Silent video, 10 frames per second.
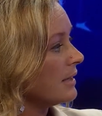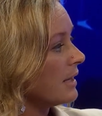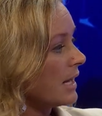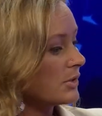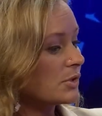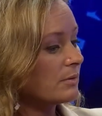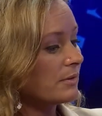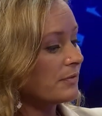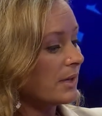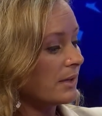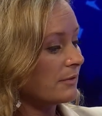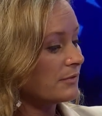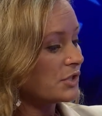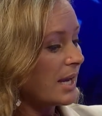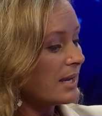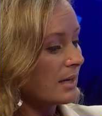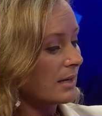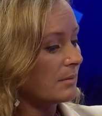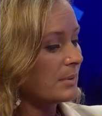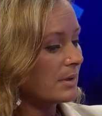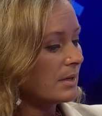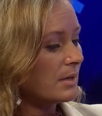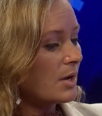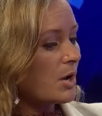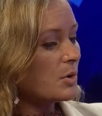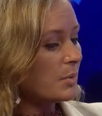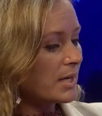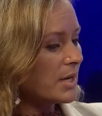And so if Jacob, who we